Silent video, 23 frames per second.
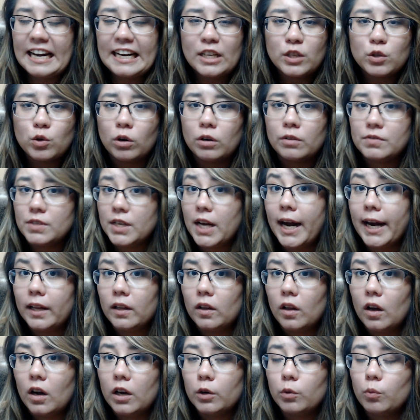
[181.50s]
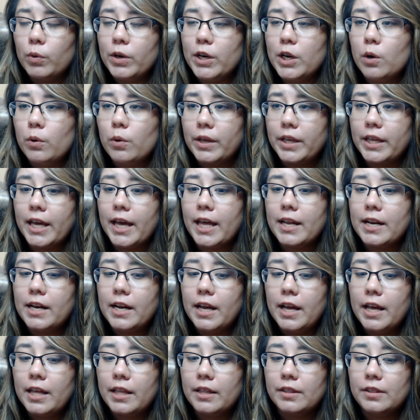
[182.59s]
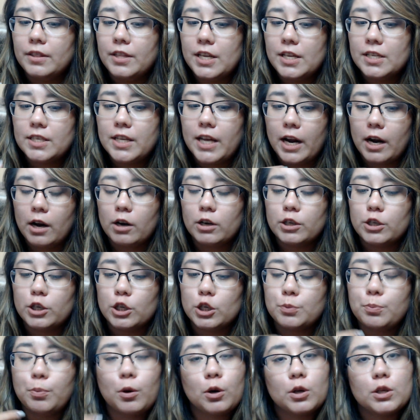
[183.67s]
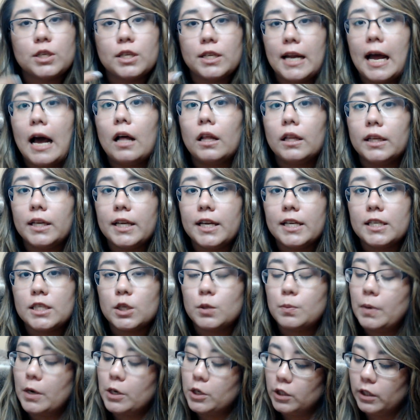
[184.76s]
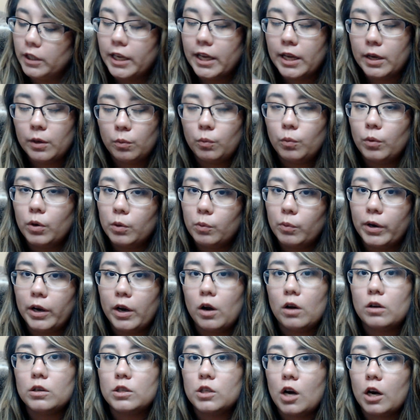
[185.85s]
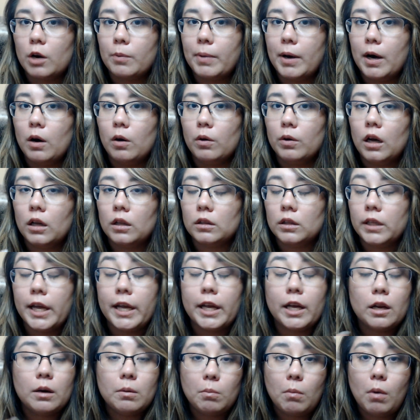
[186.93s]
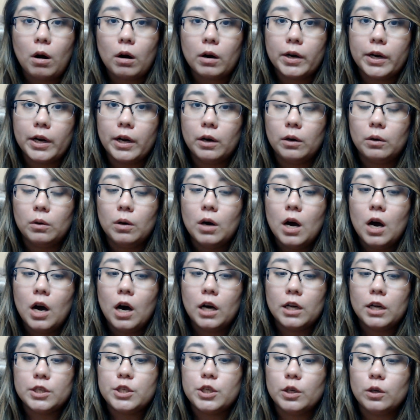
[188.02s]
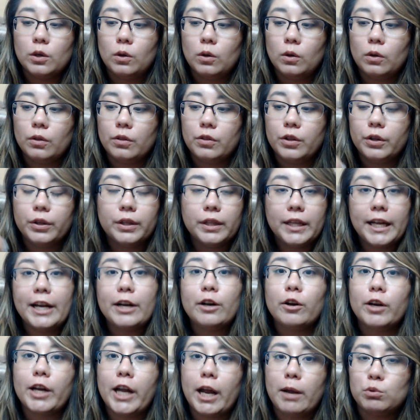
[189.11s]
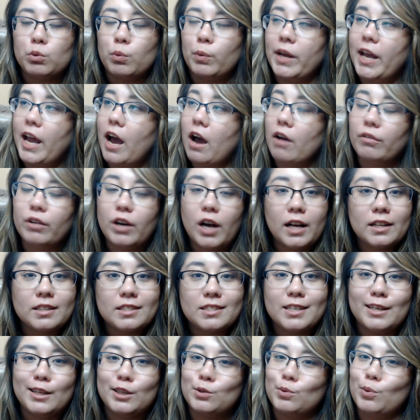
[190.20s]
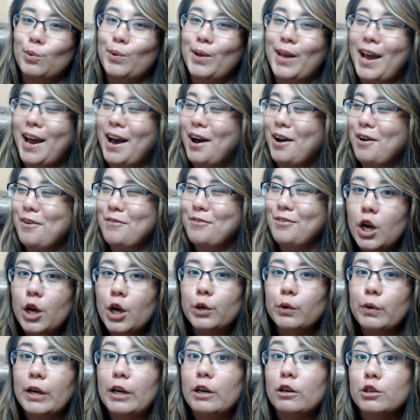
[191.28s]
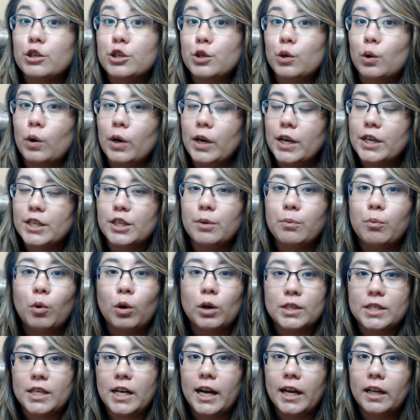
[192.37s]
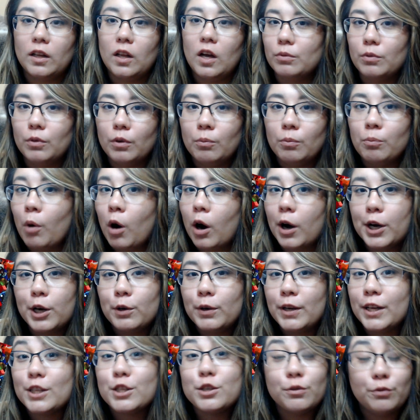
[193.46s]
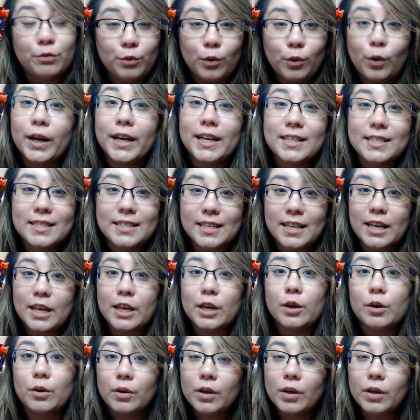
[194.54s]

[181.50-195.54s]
sort of dialogue. We don't get these characters' personalities, especially when we talk about Link and Mario, until the later games when we have cutscenes, when we have greater stories and more dialogue. Mario gets a voice. He